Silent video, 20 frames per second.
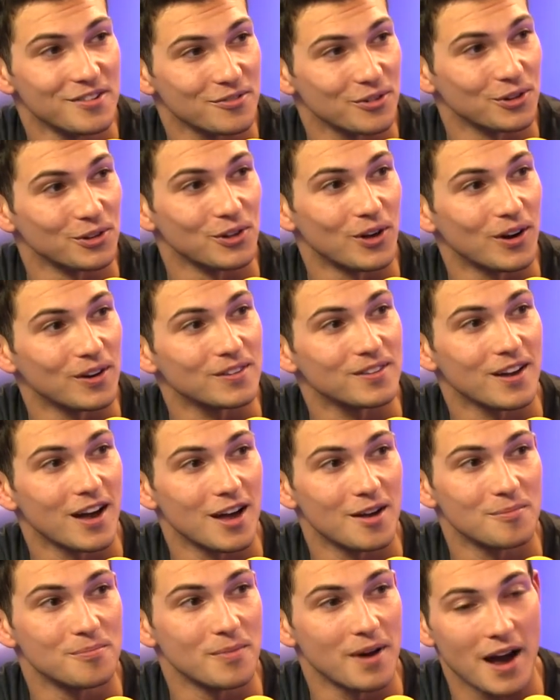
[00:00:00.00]
for a long
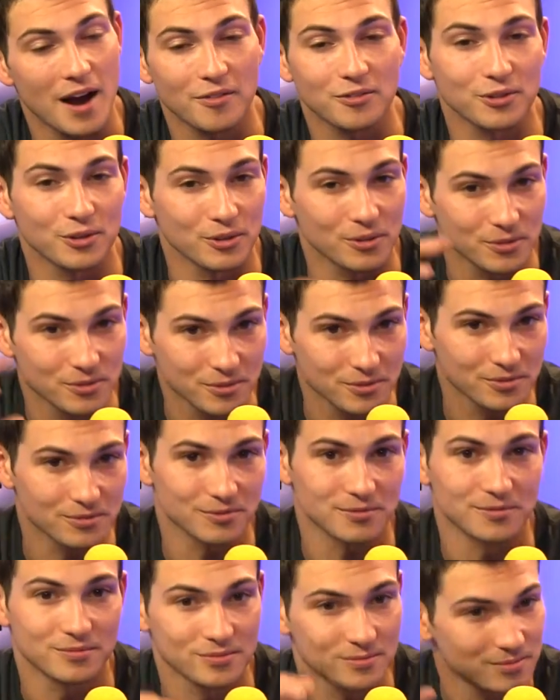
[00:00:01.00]
time after
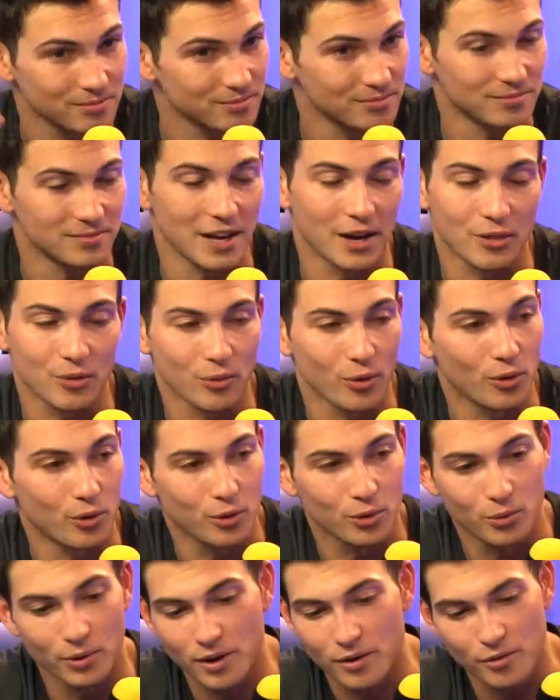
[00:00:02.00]
down the road
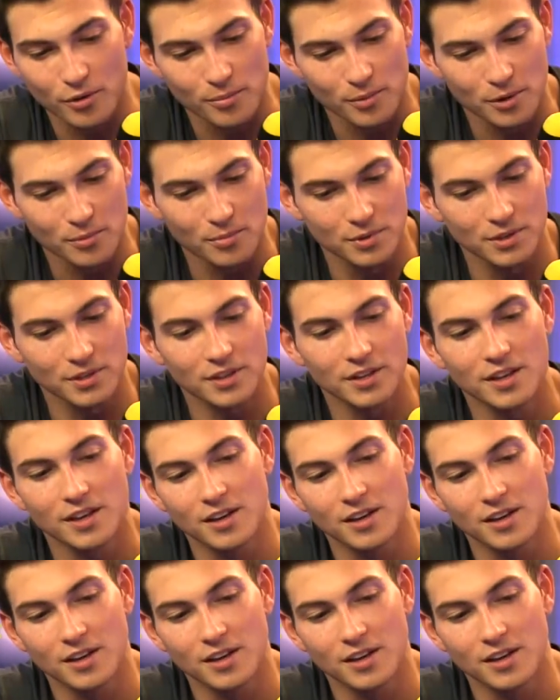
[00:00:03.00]
or whatever it may be,